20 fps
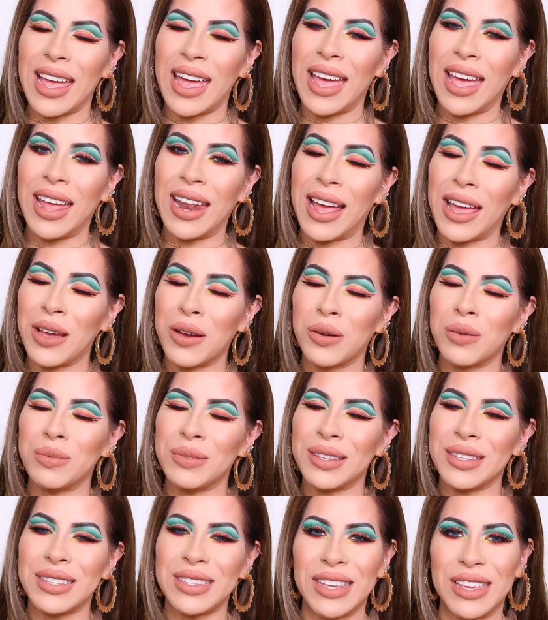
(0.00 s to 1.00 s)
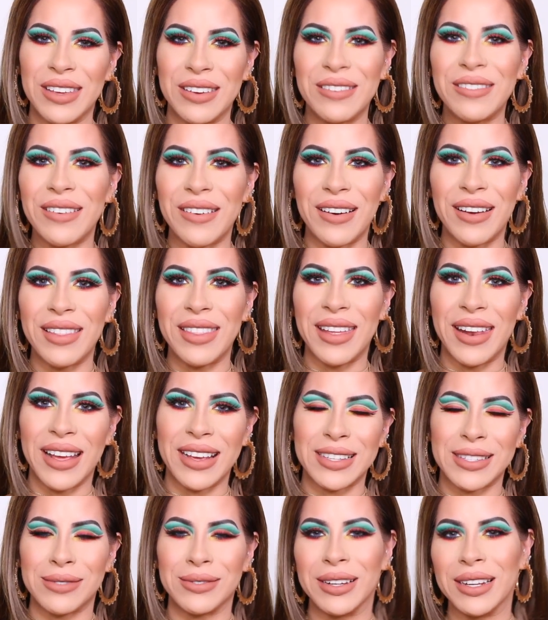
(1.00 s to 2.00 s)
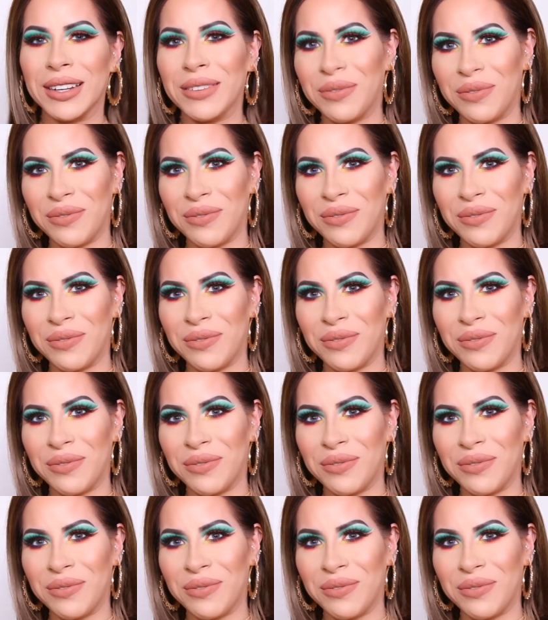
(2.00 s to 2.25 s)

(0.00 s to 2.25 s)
and I hope to see you on the next one.